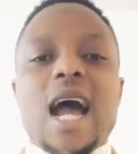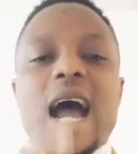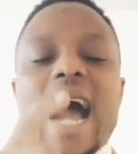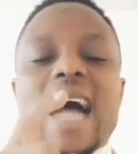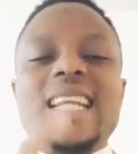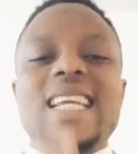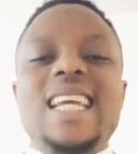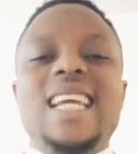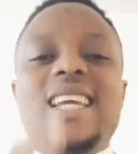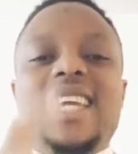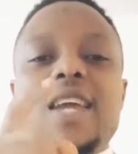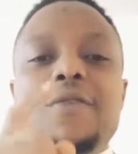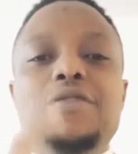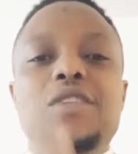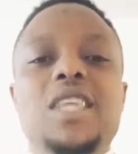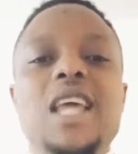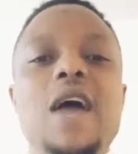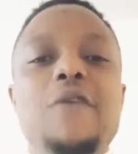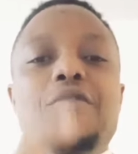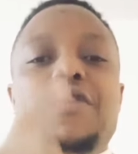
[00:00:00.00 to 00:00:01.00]
and he give
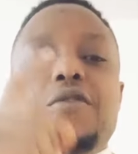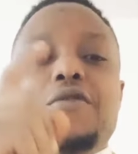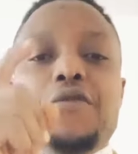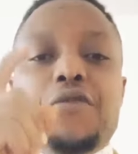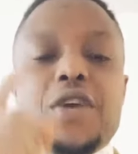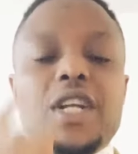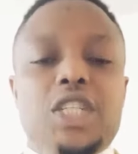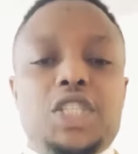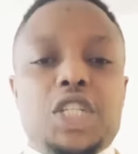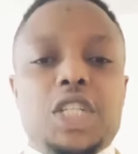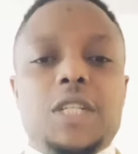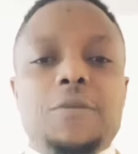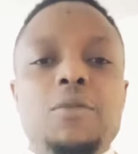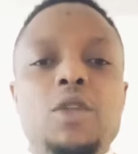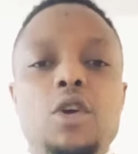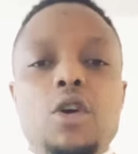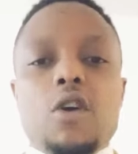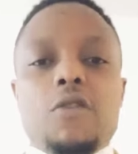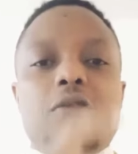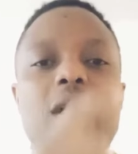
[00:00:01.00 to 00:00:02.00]
David victory
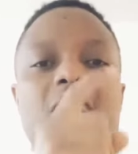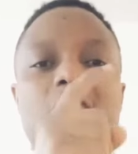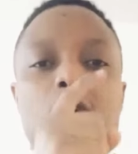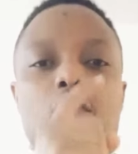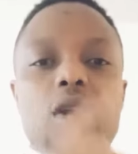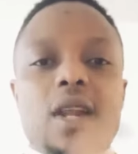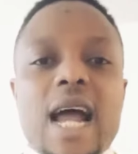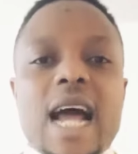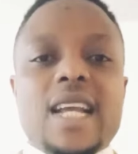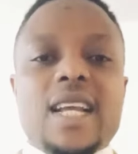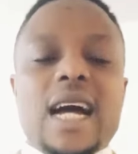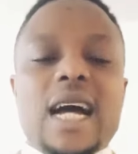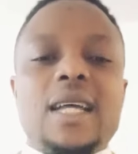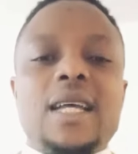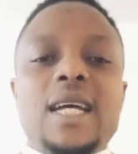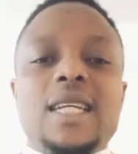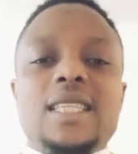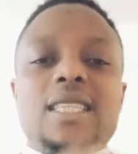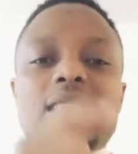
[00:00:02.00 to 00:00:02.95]
over Goliath.